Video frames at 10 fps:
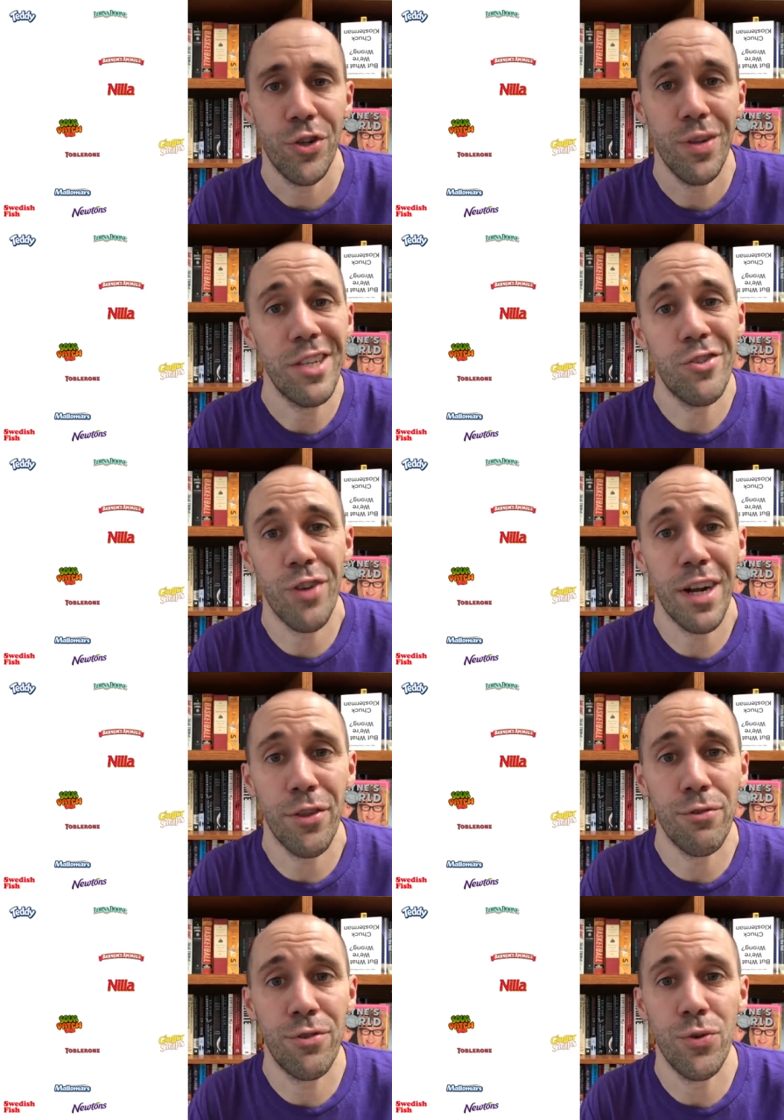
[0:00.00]
So let's strike
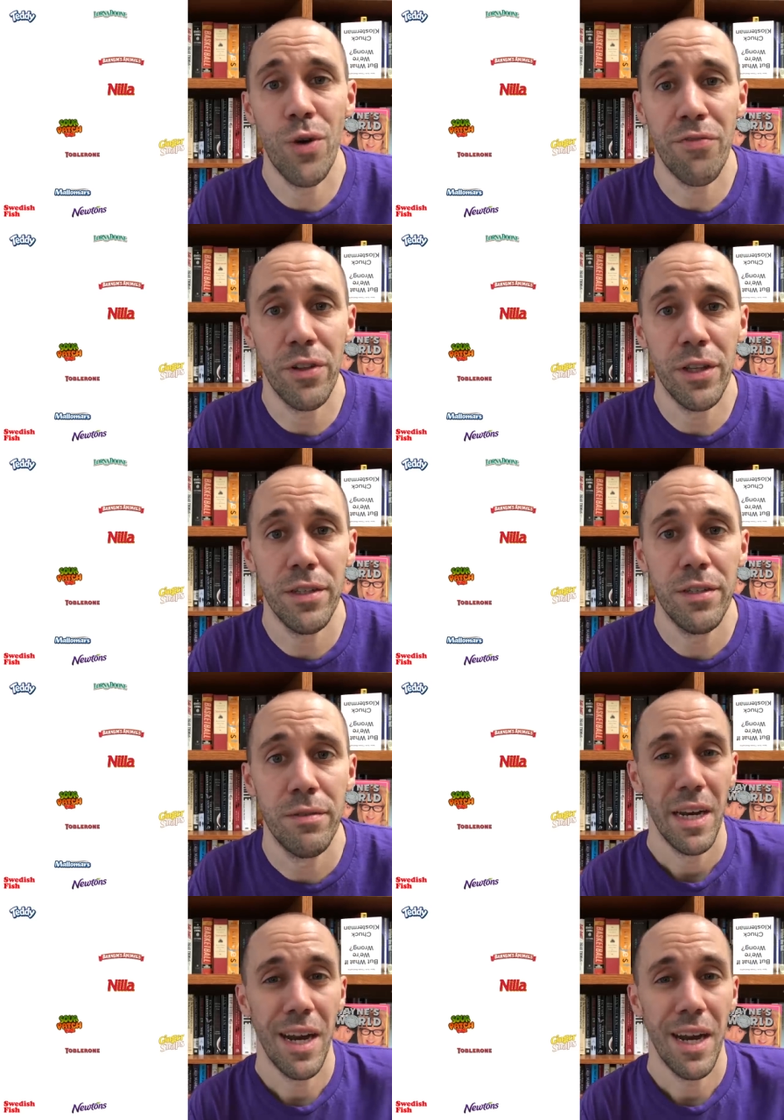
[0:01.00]
those two off the list.